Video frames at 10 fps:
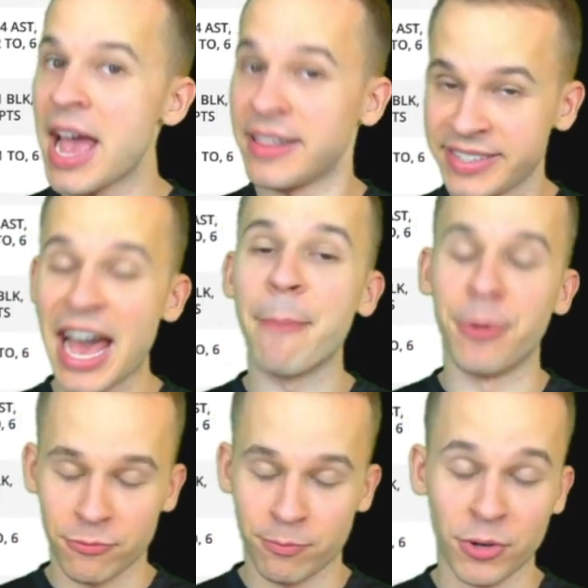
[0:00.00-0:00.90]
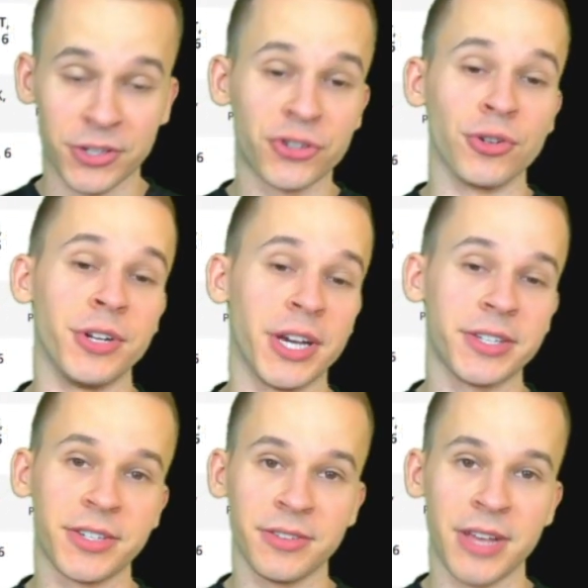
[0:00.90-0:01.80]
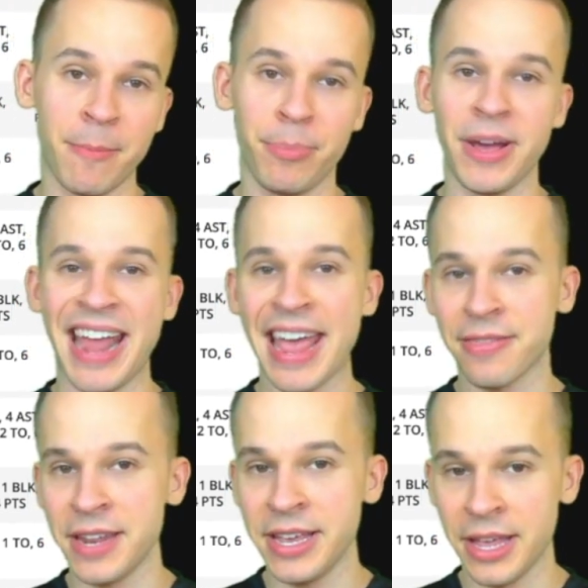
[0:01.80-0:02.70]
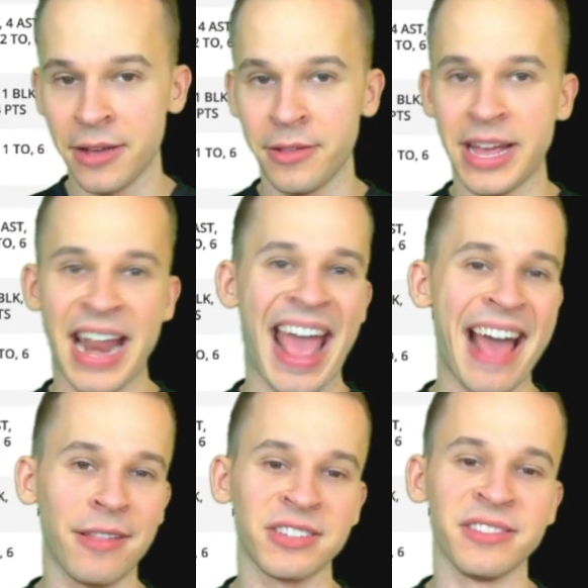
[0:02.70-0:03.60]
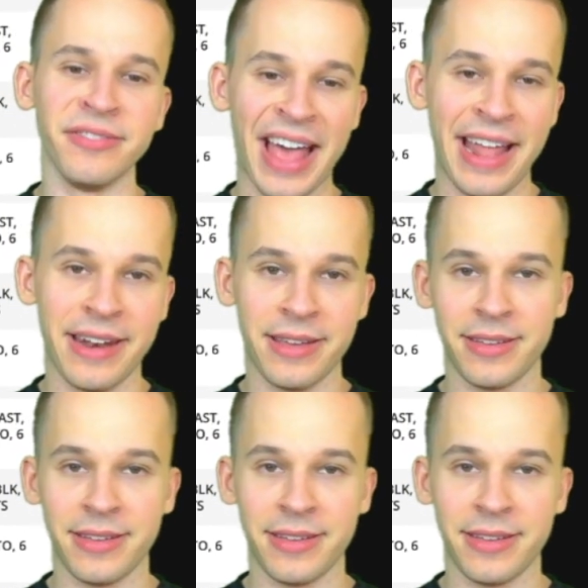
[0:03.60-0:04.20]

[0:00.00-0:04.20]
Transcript: and Scott Brooks trolled us and played Anthony Gill and Alex Len.